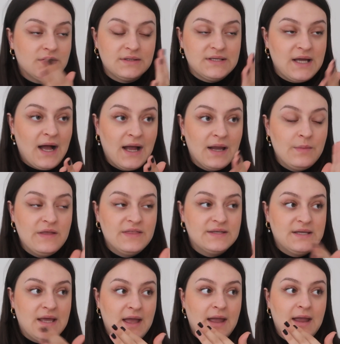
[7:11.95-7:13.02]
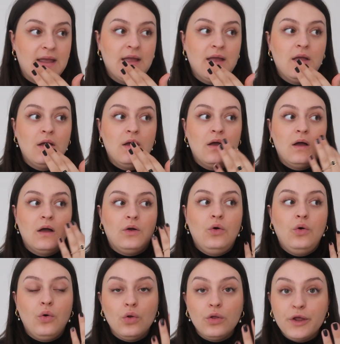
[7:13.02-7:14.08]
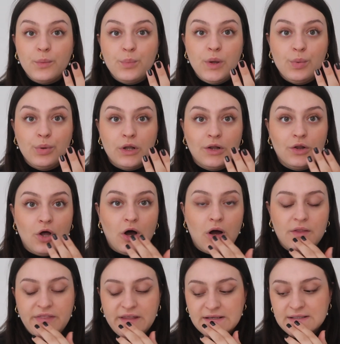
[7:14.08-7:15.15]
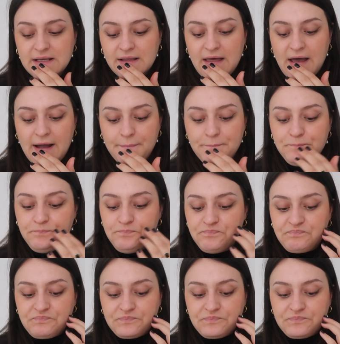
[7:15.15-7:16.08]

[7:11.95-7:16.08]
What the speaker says: time in the day, calling people a lot and things like that,